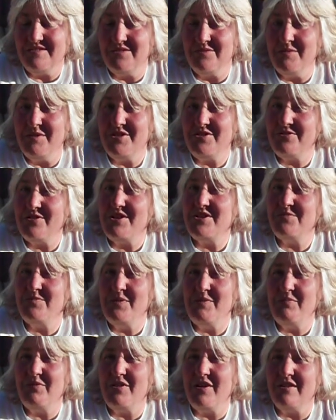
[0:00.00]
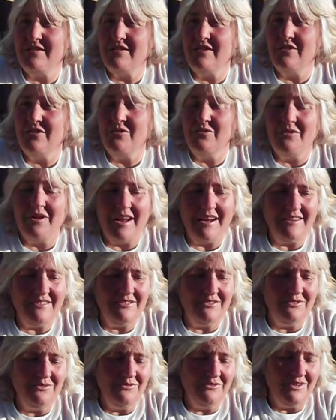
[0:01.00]
too many strange people out there who like
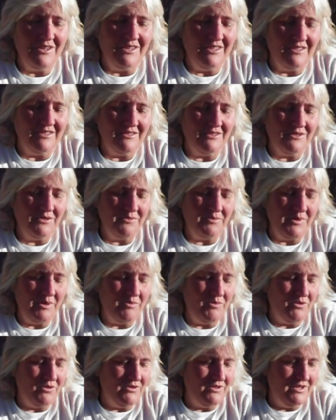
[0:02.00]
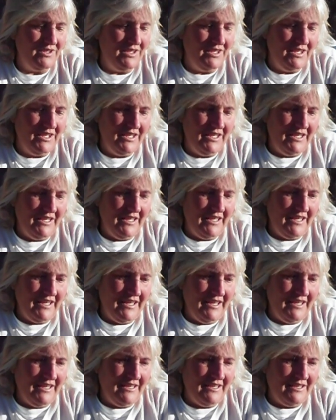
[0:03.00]
to hurt people.
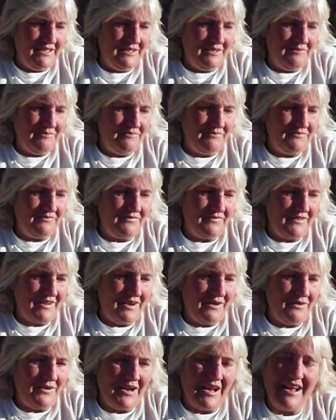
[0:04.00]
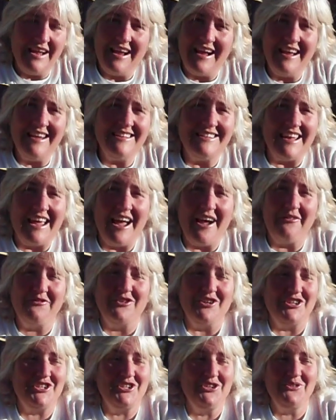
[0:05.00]
And I would hate to have
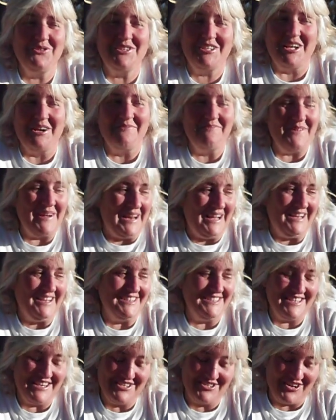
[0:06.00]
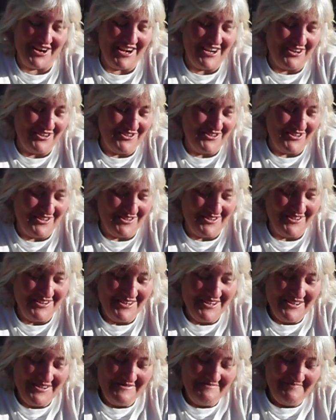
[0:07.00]
to shoot somebody because they tried to hurt her.
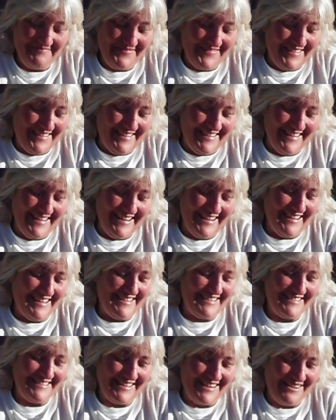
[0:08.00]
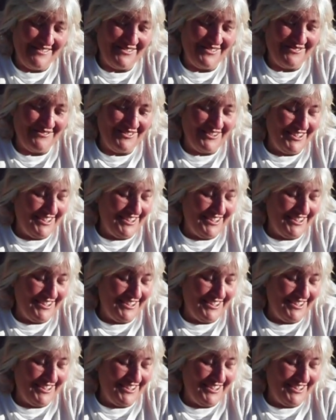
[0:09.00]
Yeah, I would